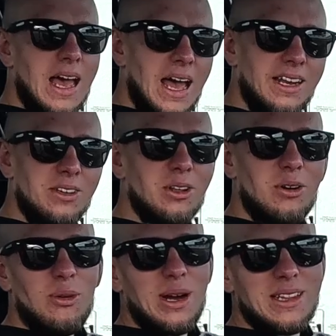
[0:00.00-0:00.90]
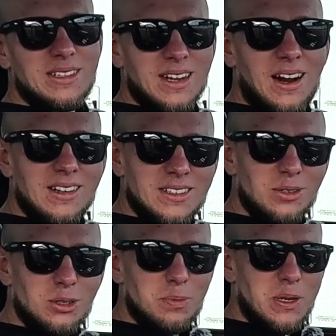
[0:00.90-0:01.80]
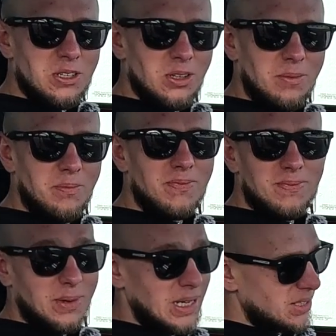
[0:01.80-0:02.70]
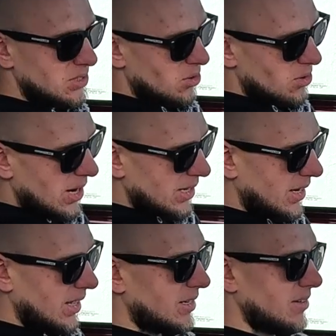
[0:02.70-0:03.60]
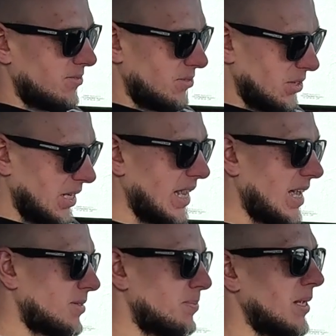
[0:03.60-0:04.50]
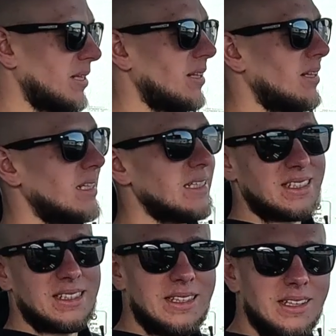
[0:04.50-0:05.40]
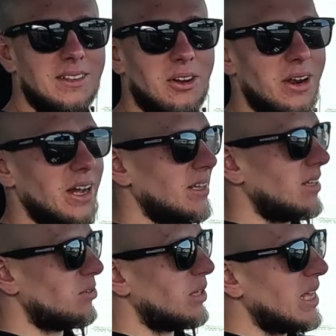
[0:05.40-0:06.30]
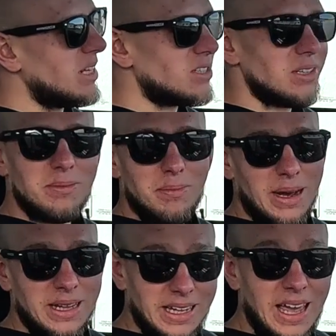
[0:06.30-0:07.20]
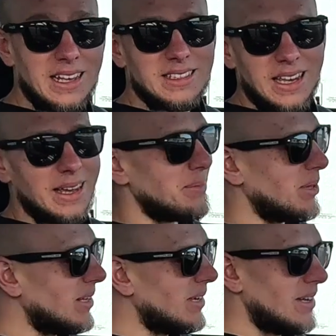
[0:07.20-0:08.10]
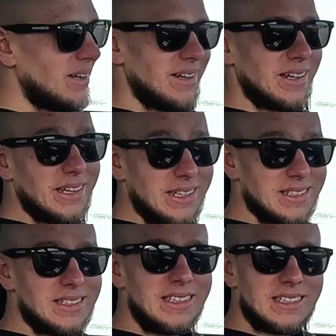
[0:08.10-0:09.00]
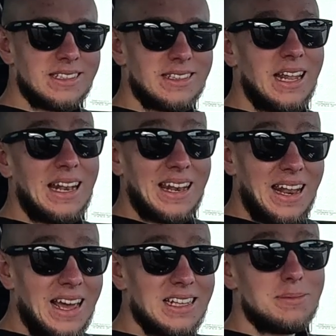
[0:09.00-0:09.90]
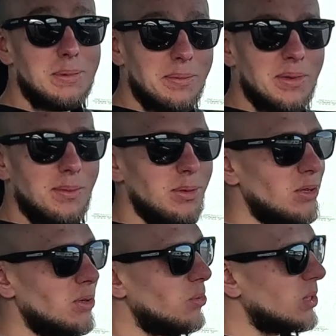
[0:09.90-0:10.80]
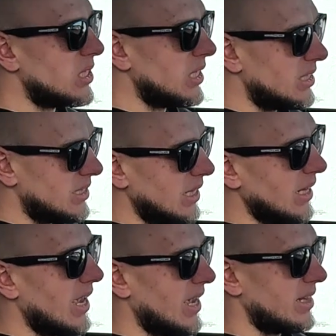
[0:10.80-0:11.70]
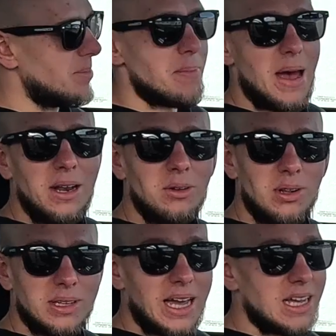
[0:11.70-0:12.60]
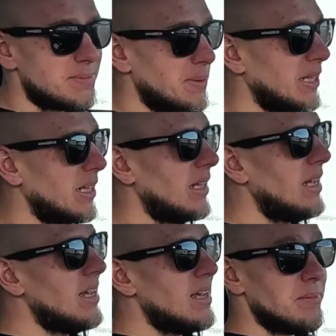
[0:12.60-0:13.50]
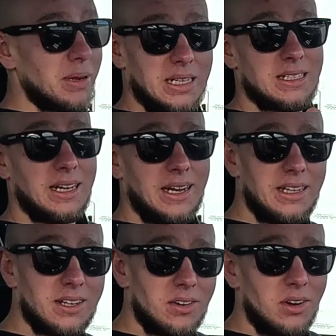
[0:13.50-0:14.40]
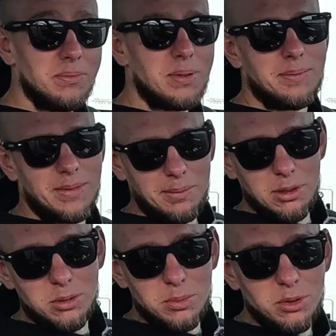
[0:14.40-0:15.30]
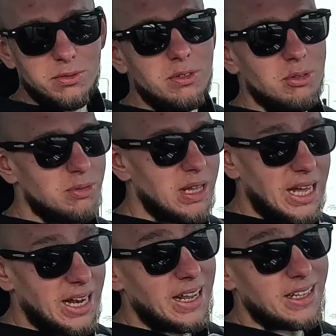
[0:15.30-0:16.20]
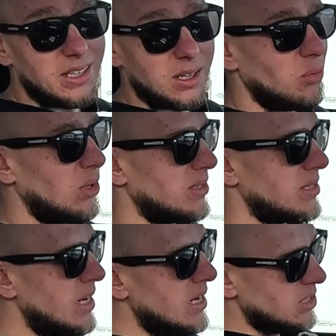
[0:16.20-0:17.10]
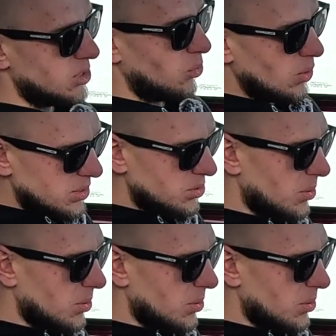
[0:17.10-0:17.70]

And you know why this car is so special? Because your right leg through the gas pedal is still connected to the engine by the gas cable. Yes, this is the last BMW which still had the manual gas pedal, because later on BMW moved with the electric ones. So once you're